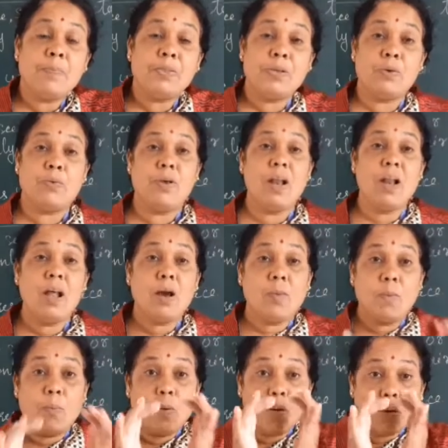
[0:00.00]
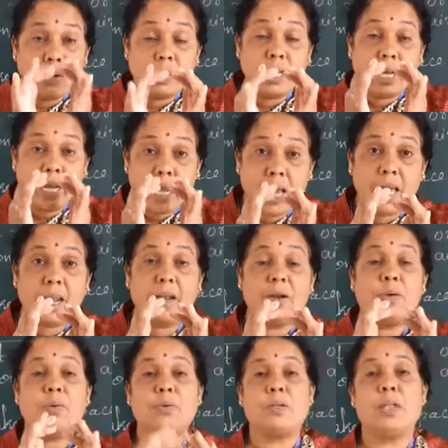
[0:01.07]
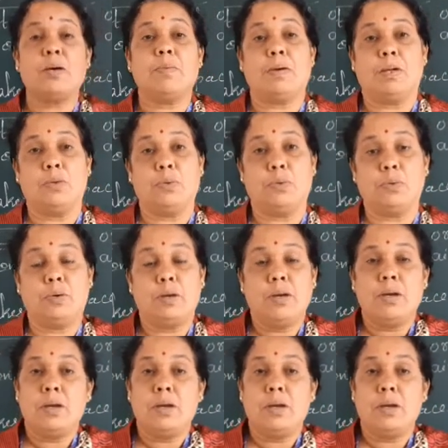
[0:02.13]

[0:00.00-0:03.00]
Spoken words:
You will blow the air into the balloon.